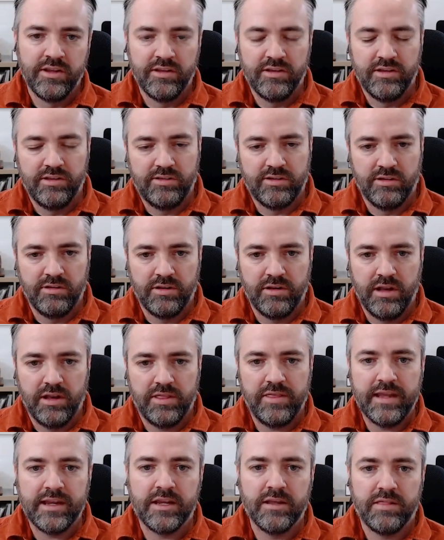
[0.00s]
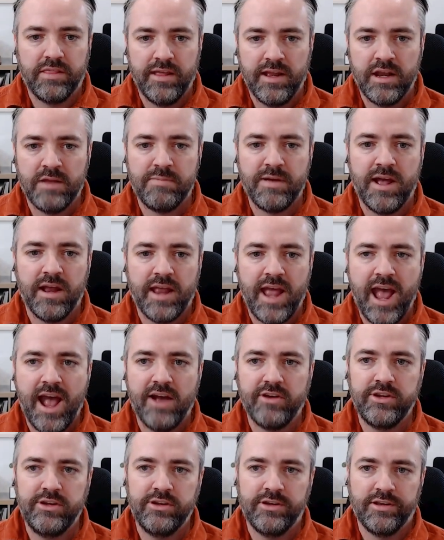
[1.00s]
So think then about
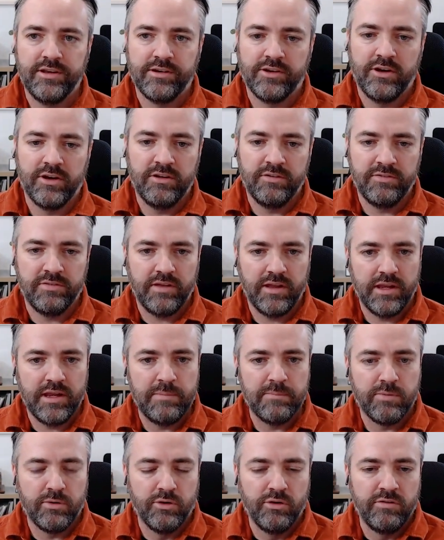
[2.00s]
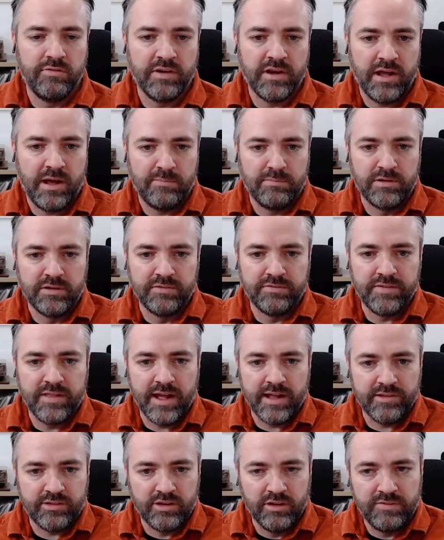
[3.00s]
how you can kind of improve and uplift
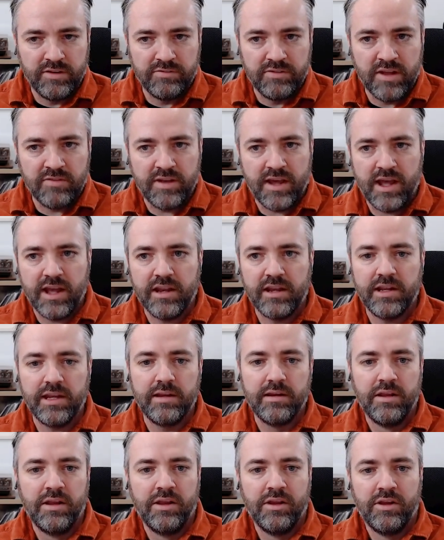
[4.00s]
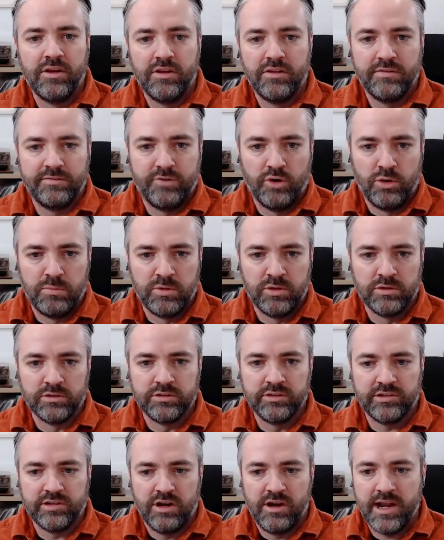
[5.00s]
that. So if you've never had any formal
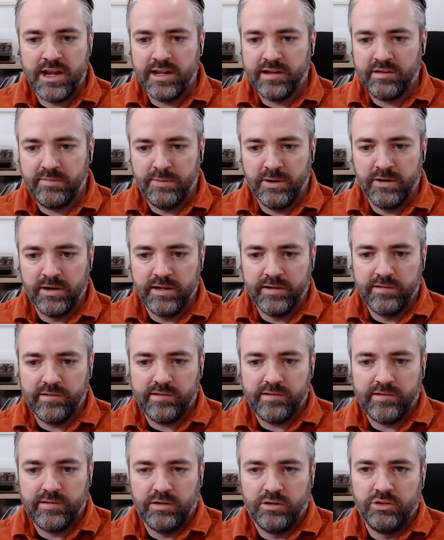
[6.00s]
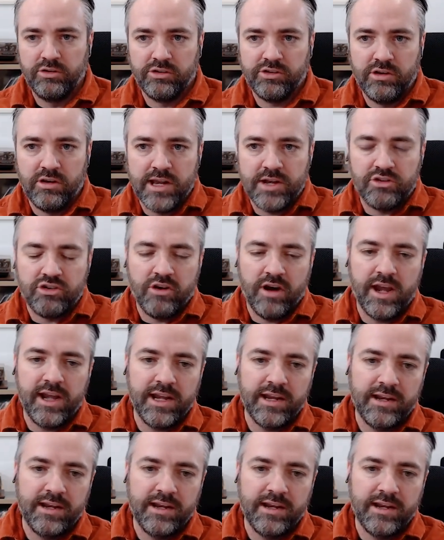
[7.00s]
design experience or design training,